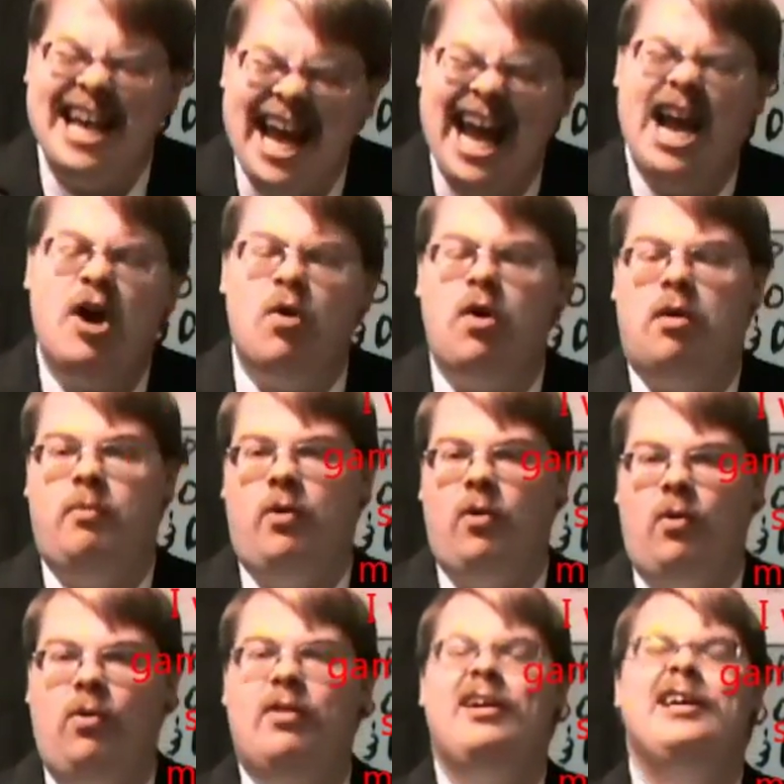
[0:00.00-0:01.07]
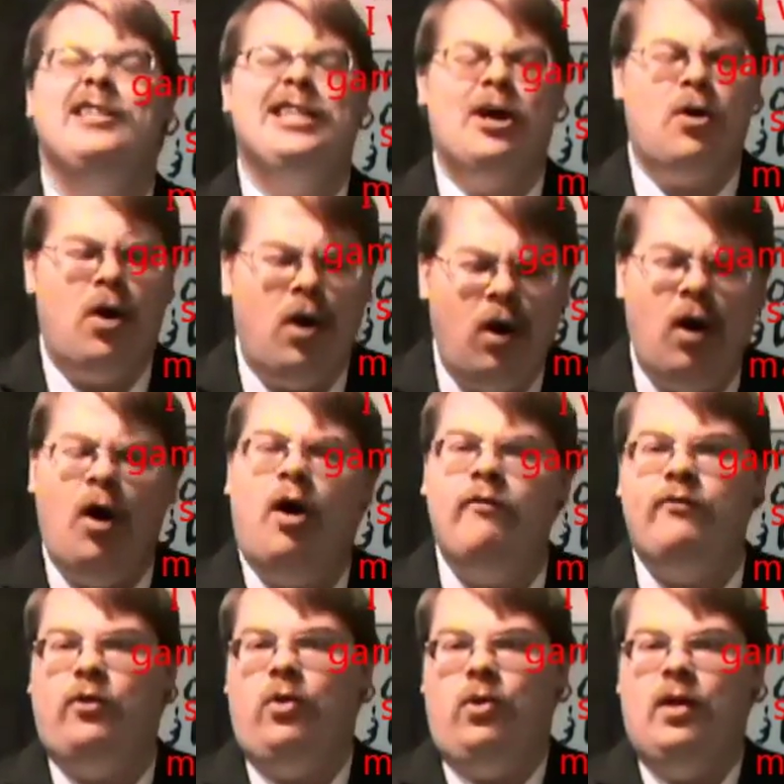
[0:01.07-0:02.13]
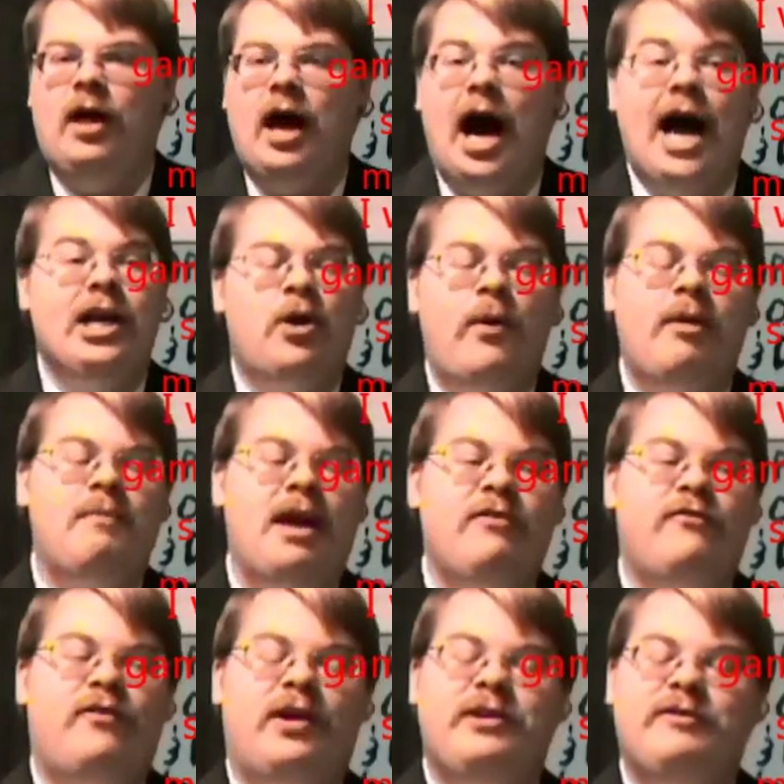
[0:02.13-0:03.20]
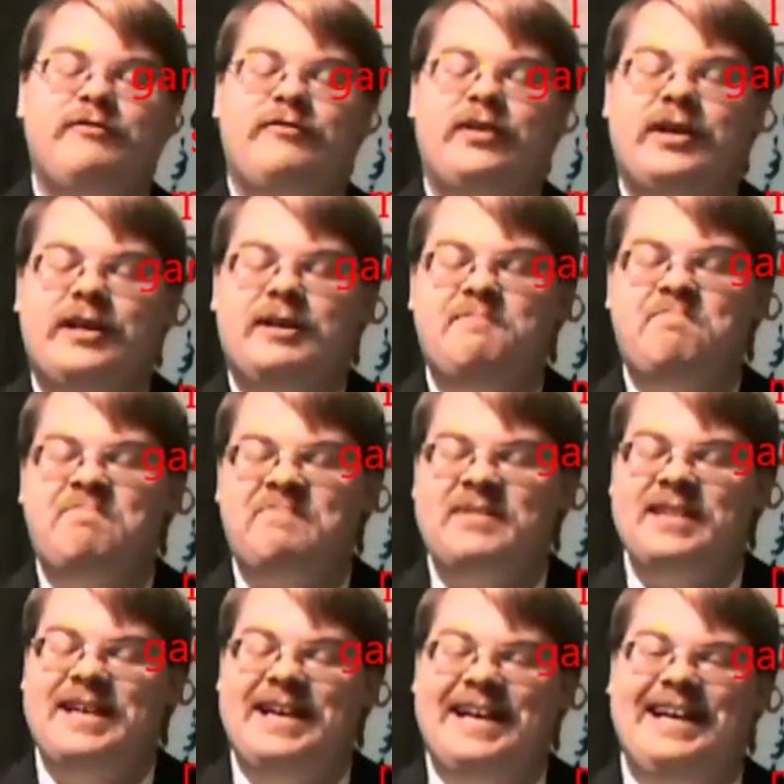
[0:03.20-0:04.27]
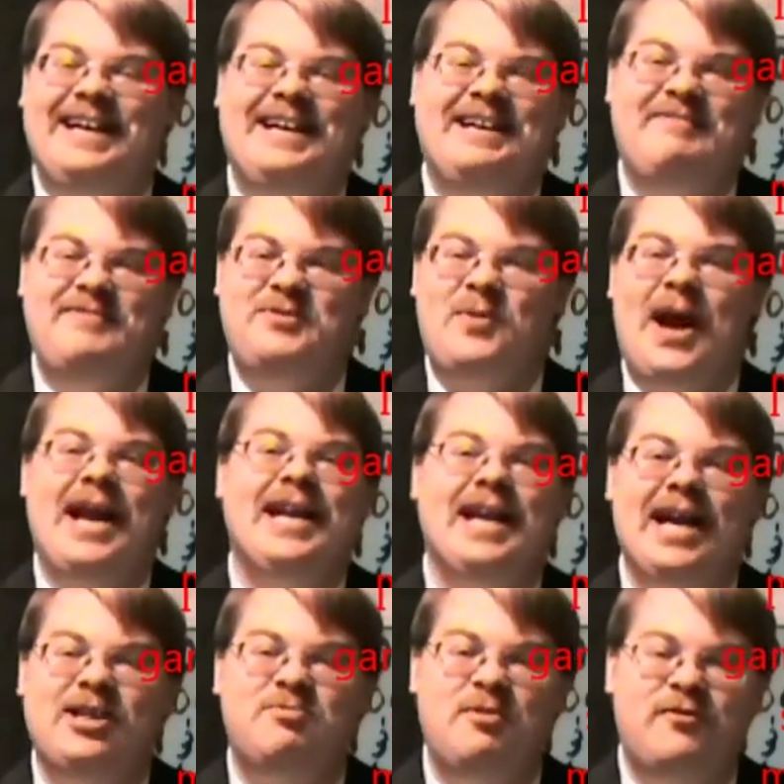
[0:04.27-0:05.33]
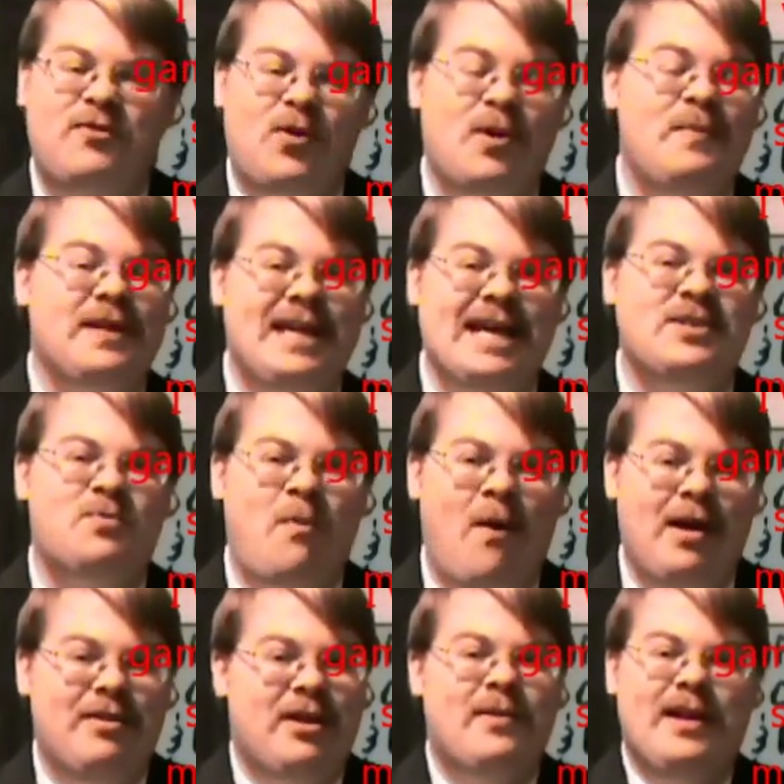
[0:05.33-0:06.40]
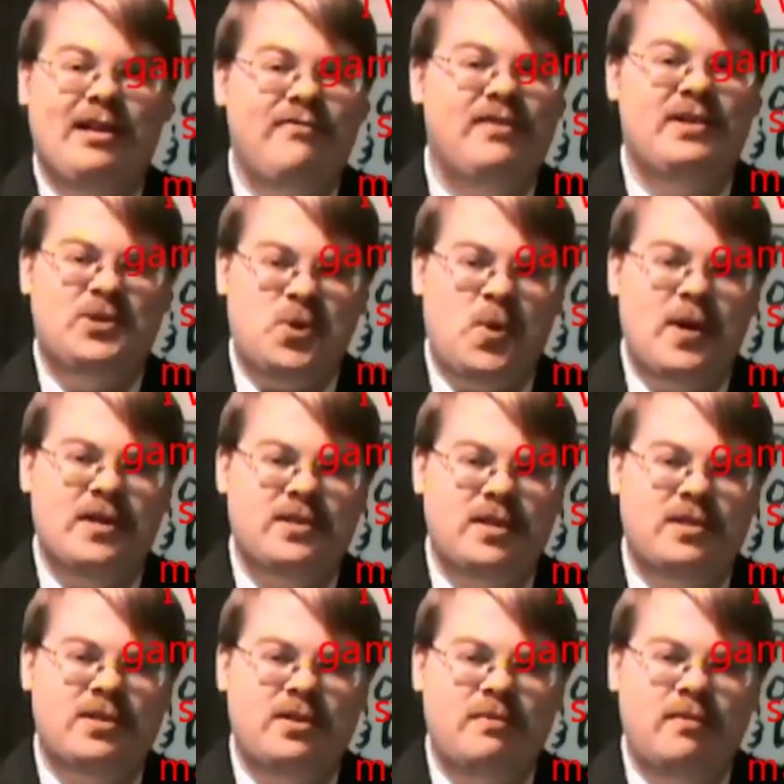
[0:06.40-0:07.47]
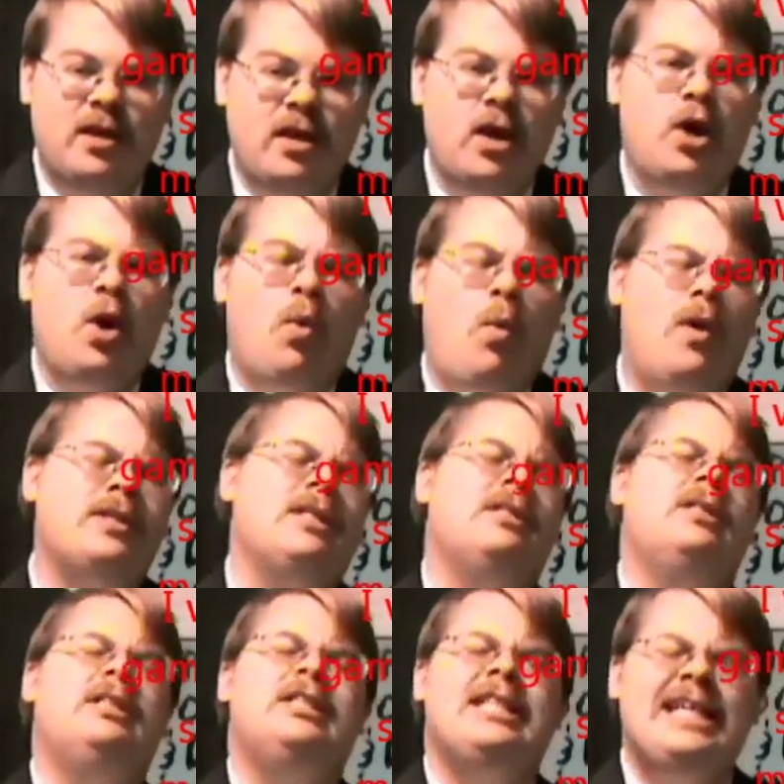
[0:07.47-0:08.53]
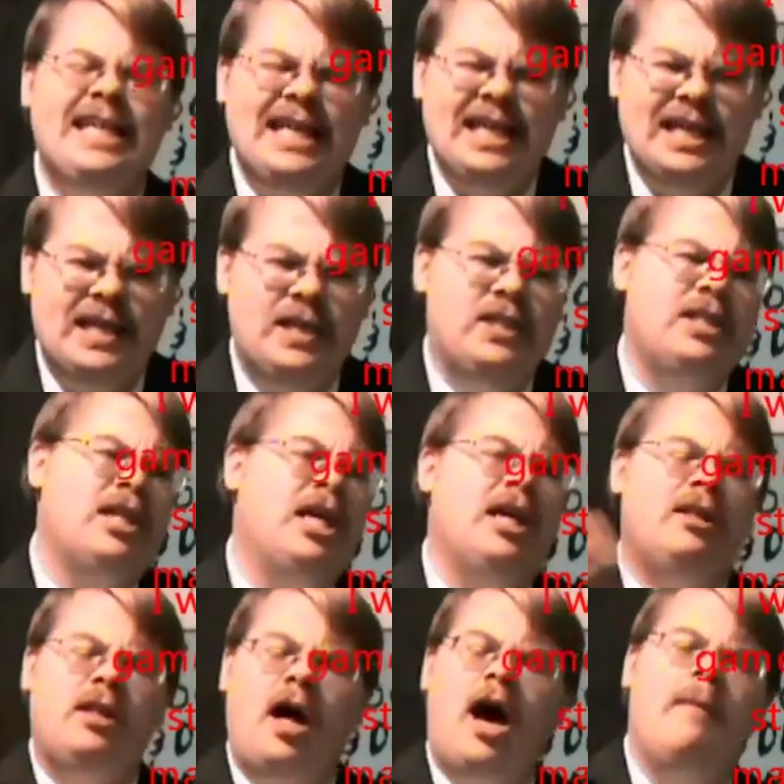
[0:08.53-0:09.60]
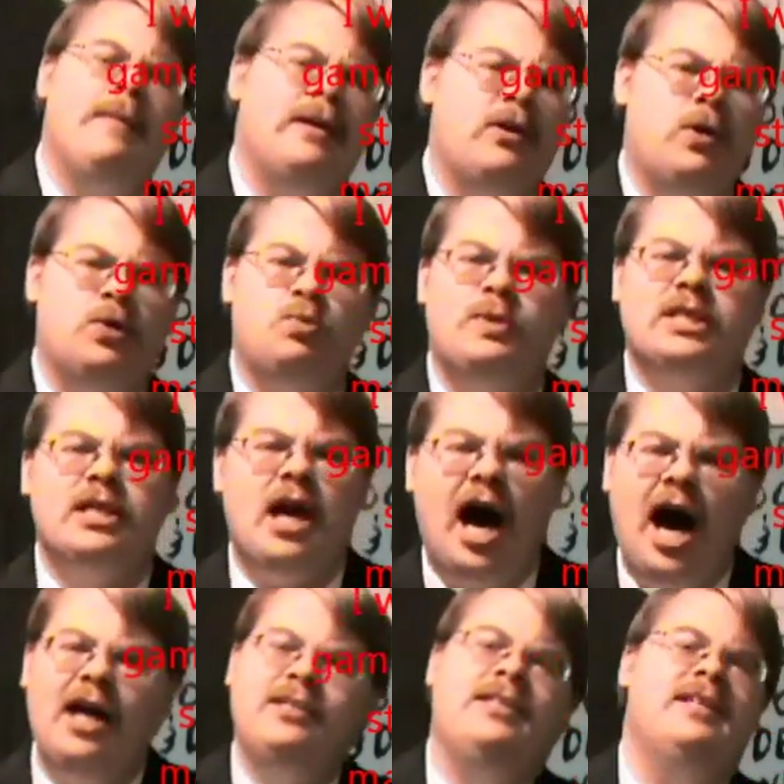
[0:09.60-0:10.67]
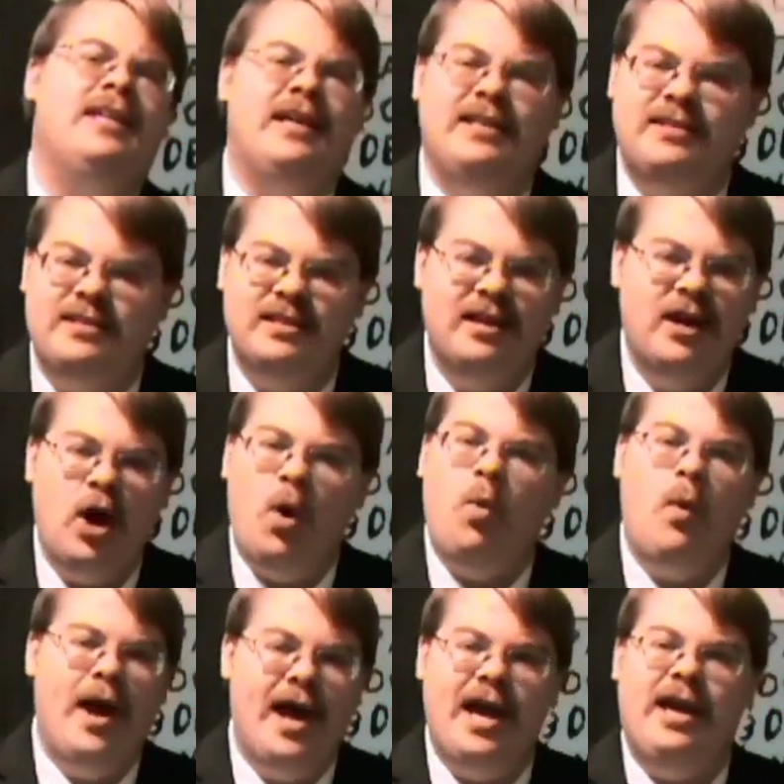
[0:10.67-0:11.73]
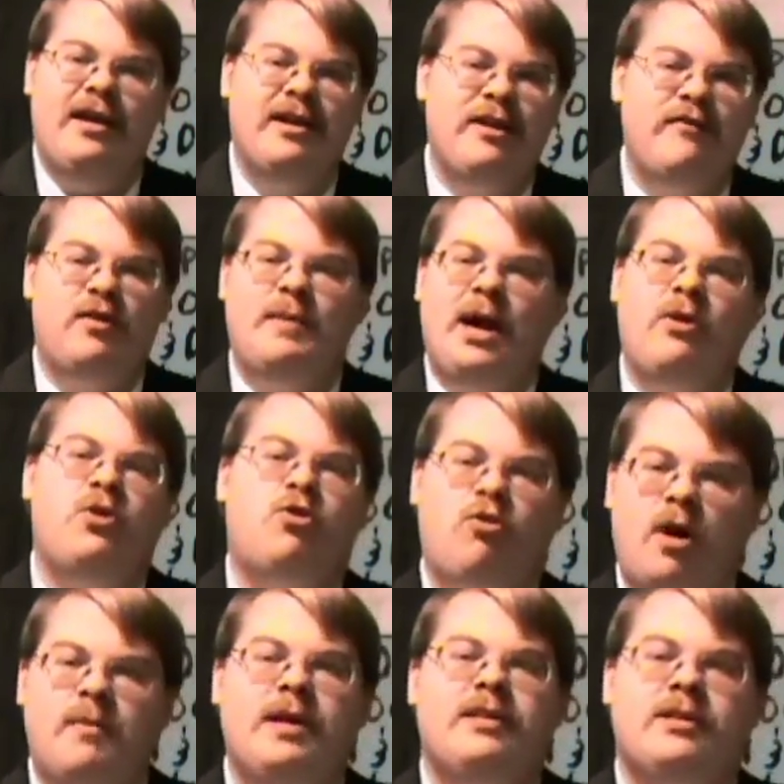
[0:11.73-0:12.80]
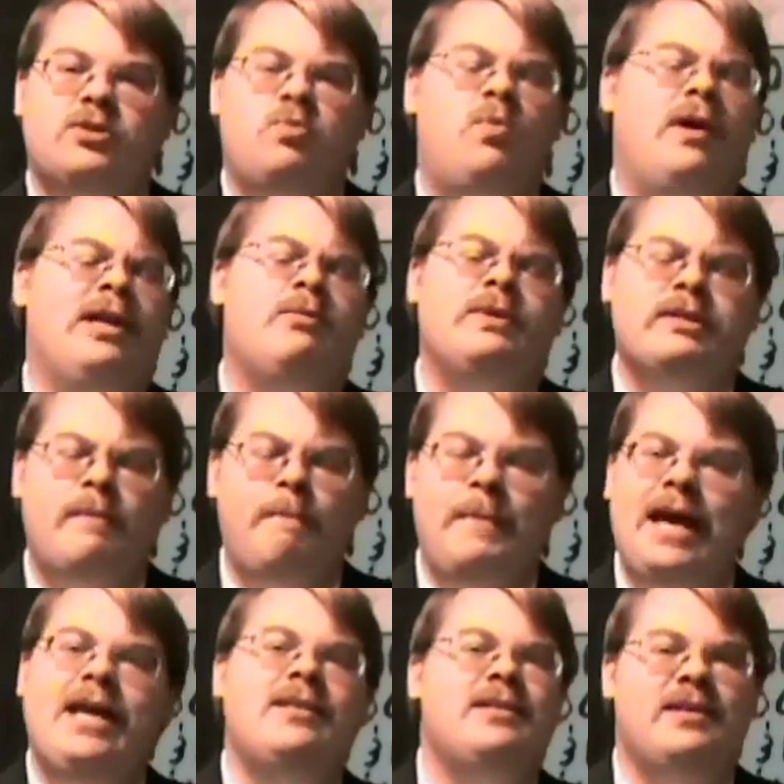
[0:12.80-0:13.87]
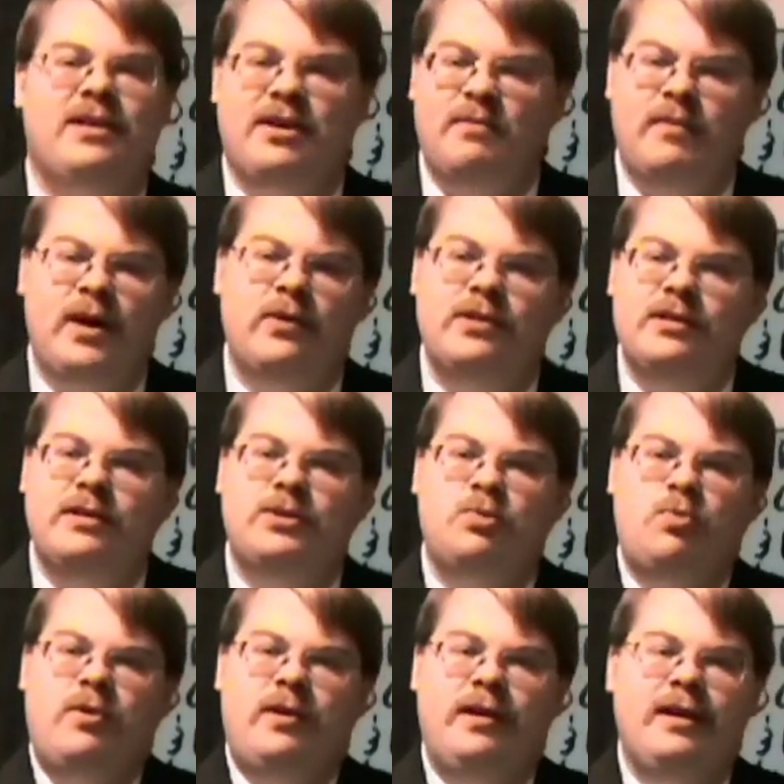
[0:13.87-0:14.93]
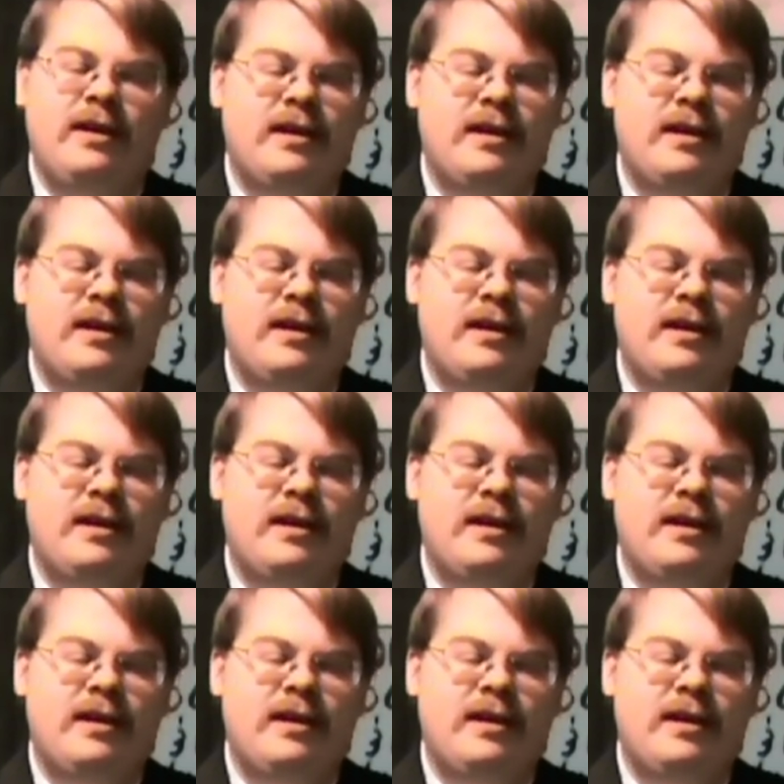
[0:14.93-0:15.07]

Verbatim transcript: terrible! They're awful! I know I made fun of Dragon Age before, but guess what? Their inventory system was leagues, kilometers, was continents away from how crummy this one. It was amazing compared to this one.